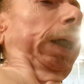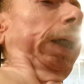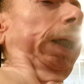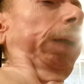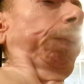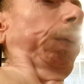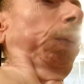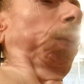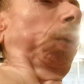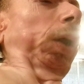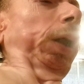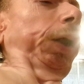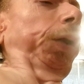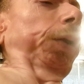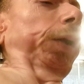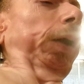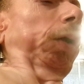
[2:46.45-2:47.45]
And if you
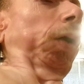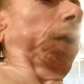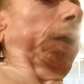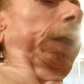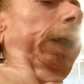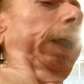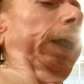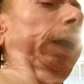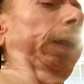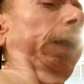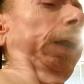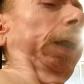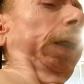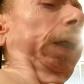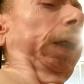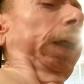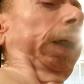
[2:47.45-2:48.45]
want, you can contact
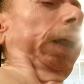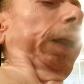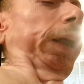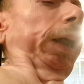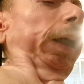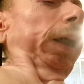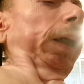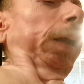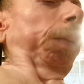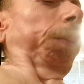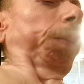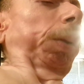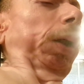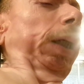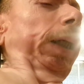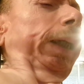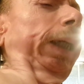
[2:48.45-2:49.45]
the
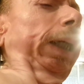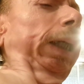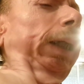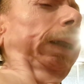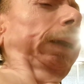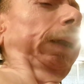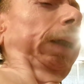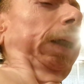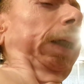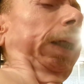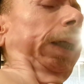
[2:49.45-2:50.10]
podcast